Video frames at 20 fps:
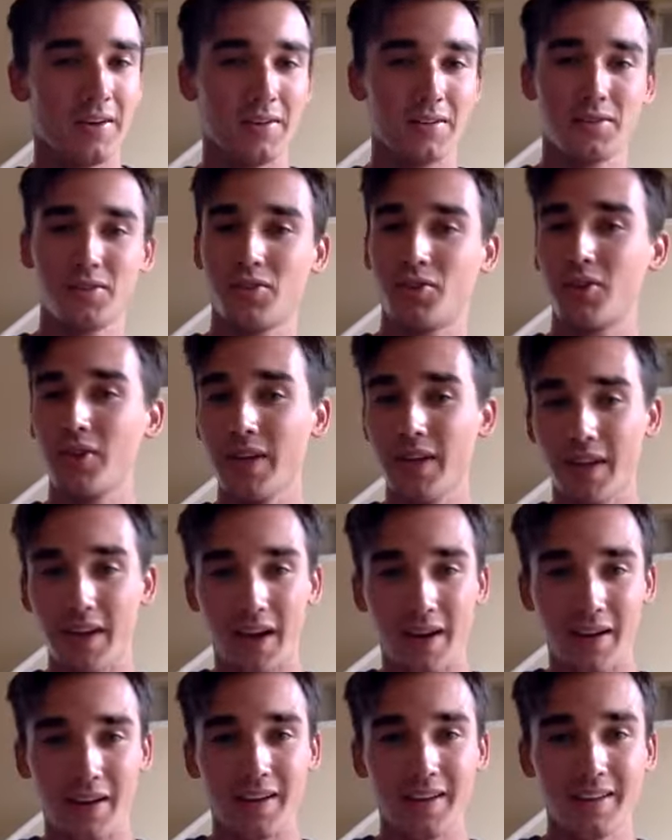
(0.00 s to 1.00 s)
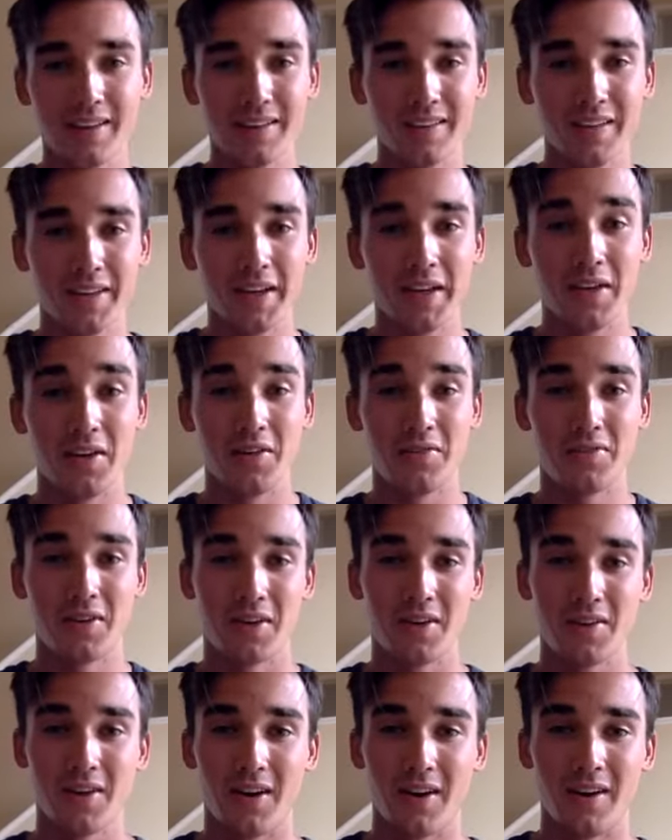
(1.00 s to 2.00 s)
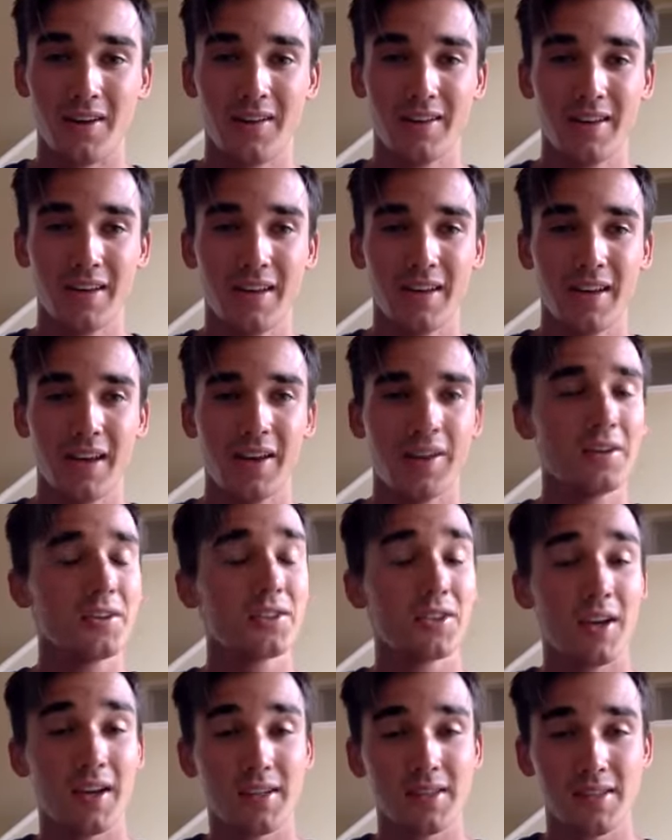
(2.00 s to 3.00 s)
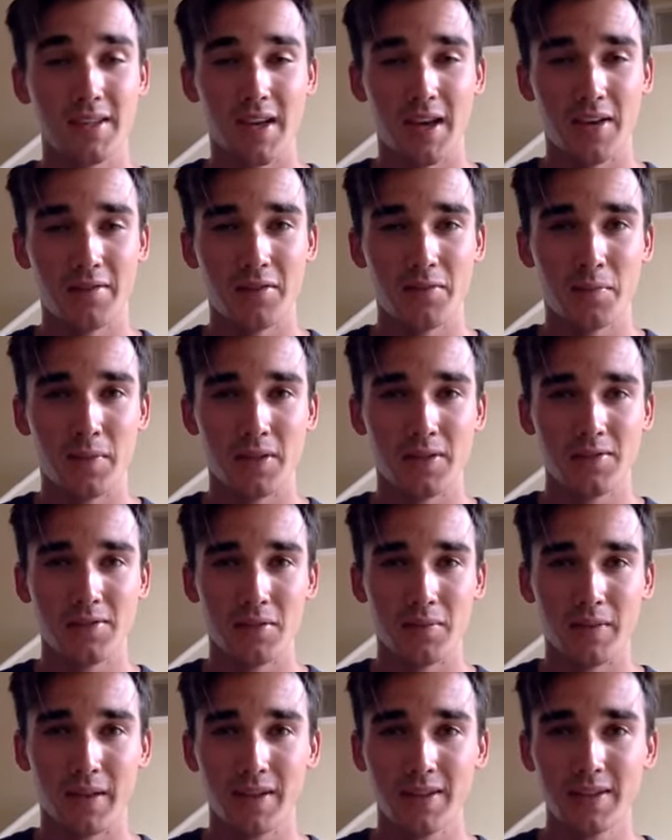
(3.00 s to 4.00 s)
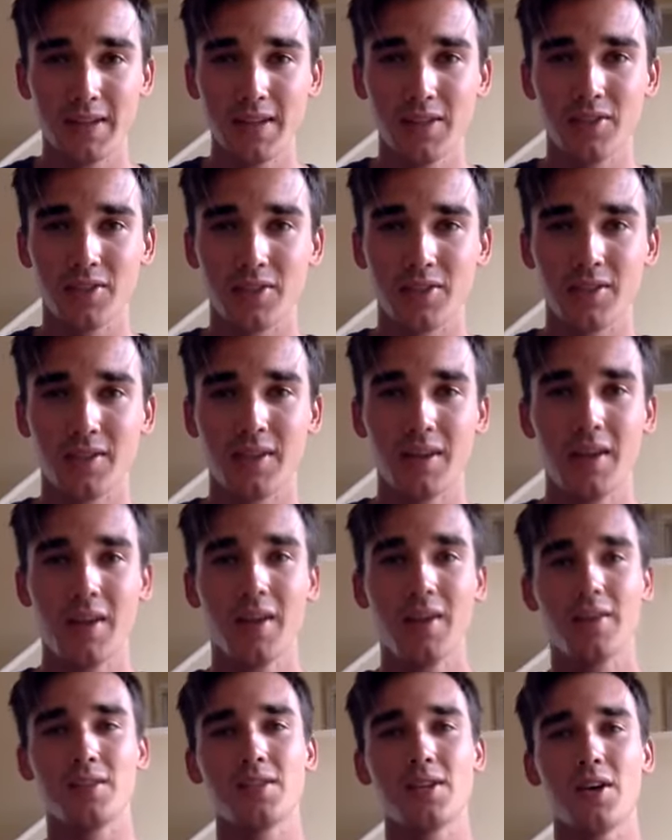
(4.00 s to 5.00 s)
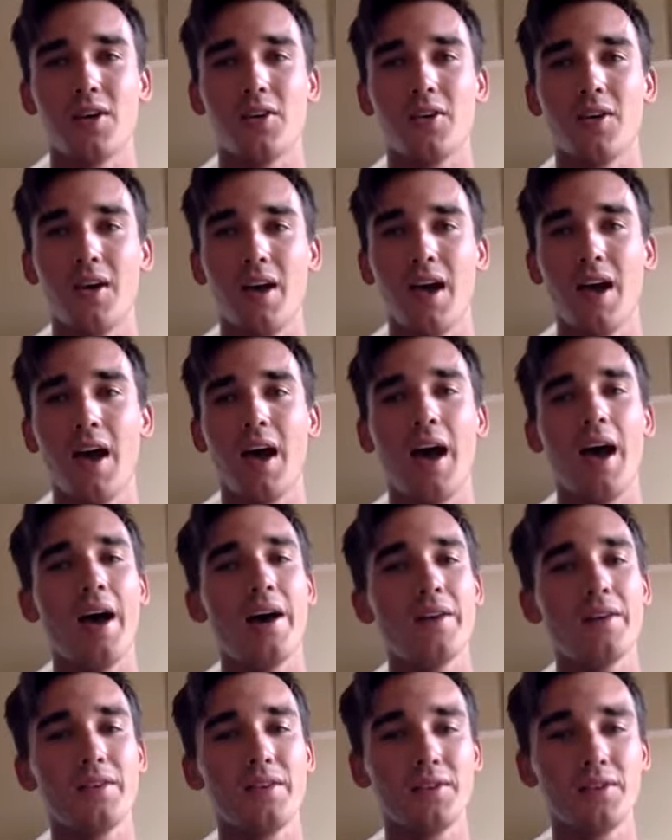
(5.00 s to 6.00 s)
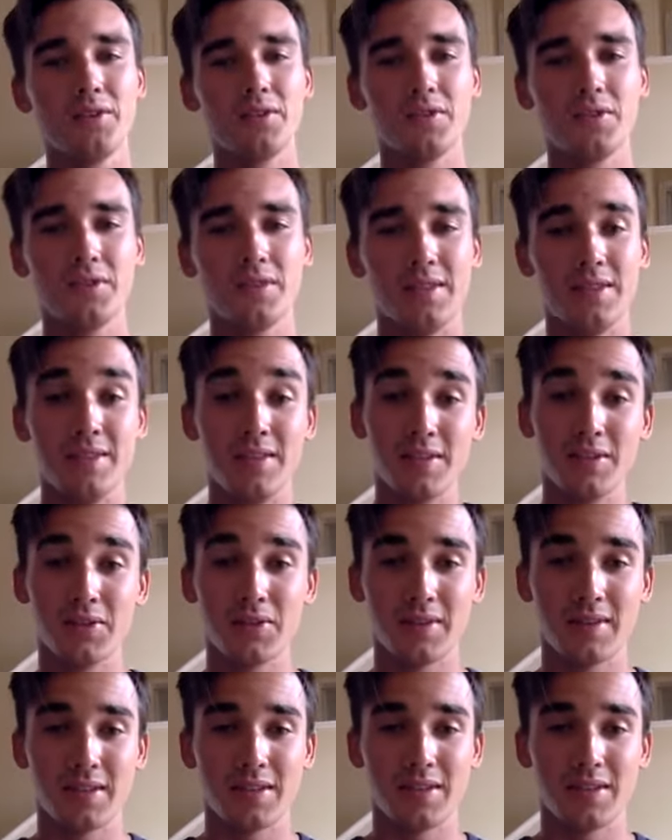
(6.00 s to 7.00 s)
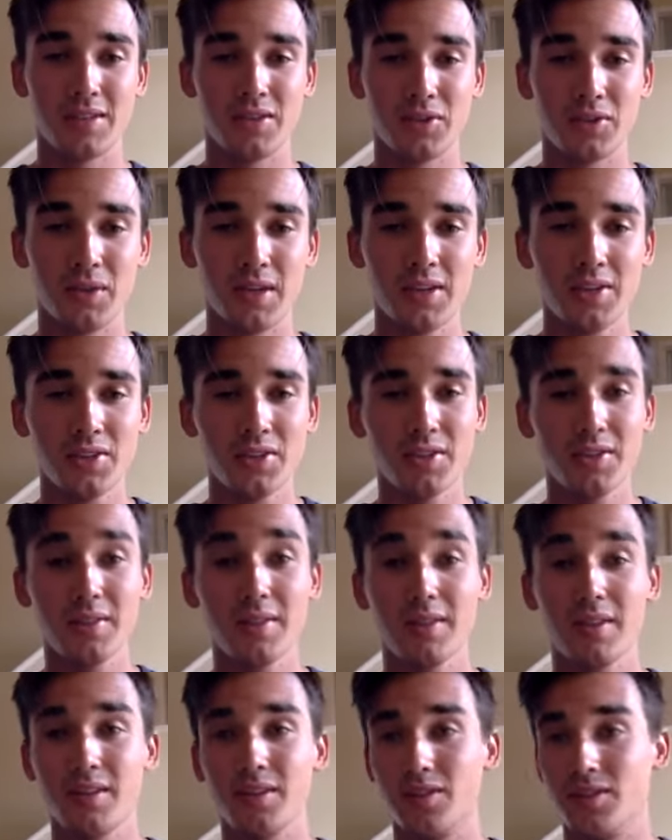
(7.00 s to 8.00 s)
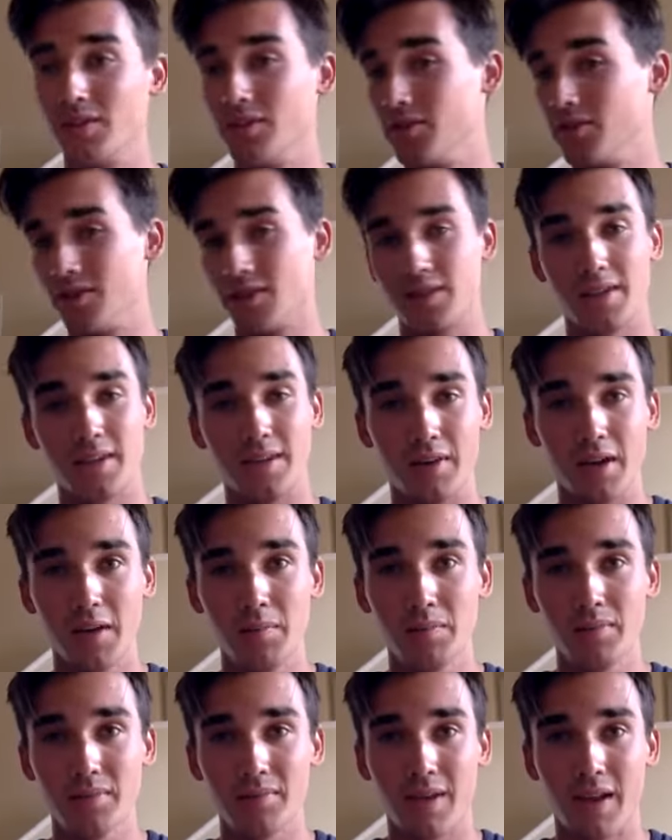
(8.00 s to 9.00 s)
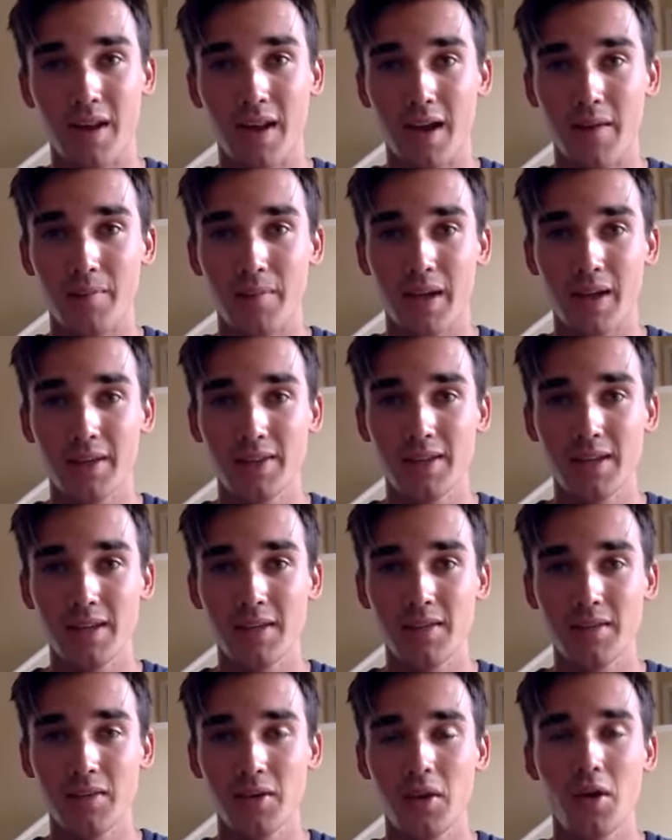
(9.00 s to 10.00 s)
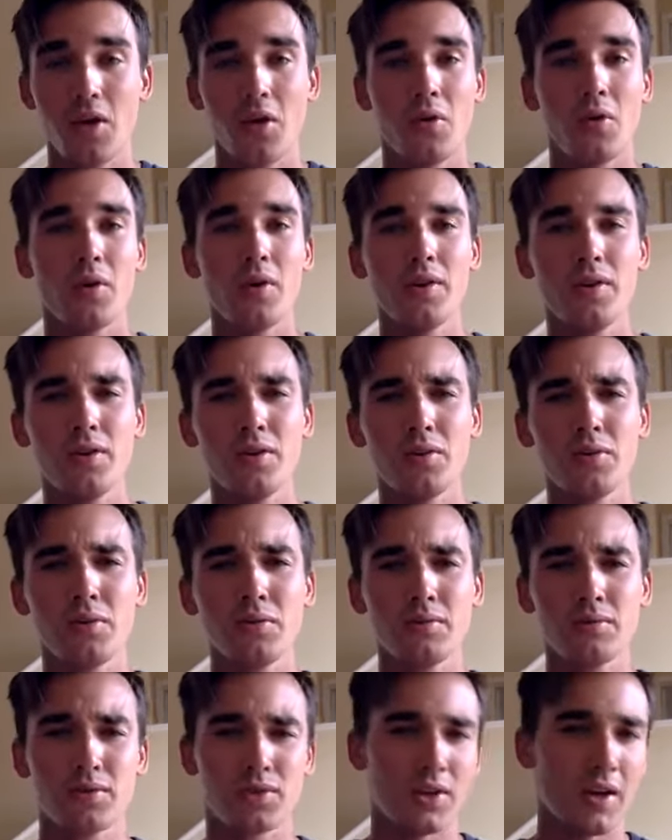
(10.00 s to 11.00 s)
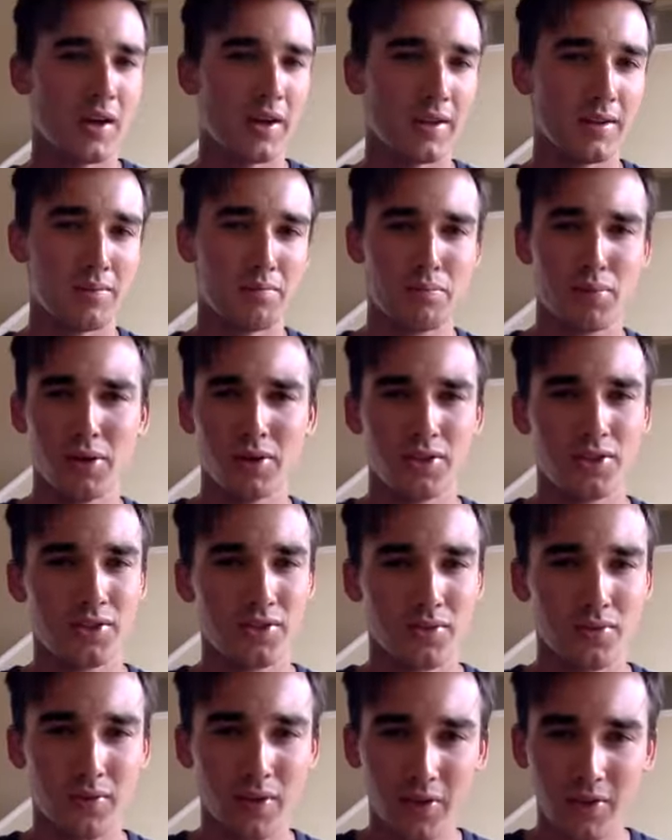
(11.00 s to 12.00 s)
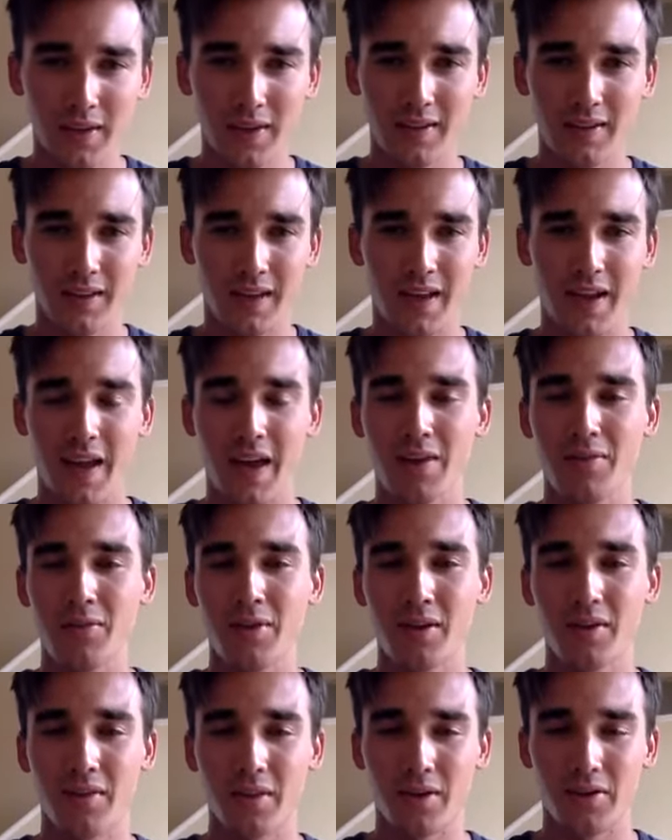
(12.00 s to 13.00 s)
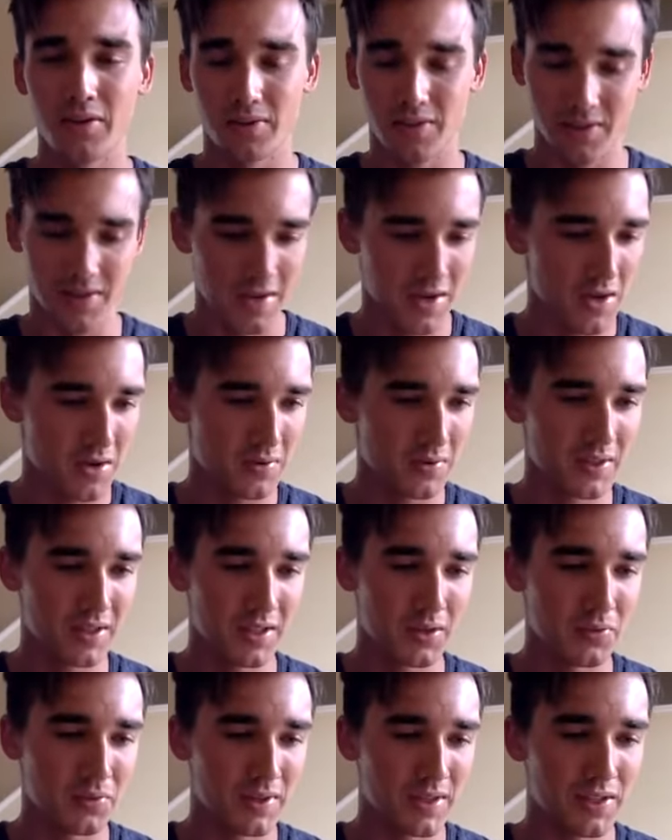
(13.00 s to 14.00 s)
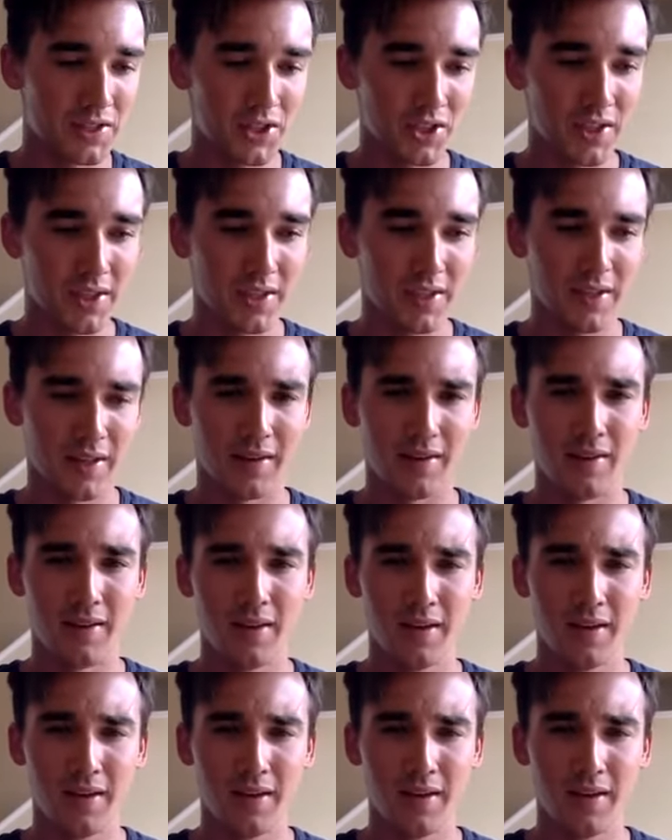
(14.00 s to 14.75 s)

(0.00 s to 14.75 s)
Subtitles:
tree cutting in your front yard, and you're trying to have a peaceful meditation. So how do you deal with this situation? Do you just give up and not meditate? Or do you try and push through it and have one of those really rigid and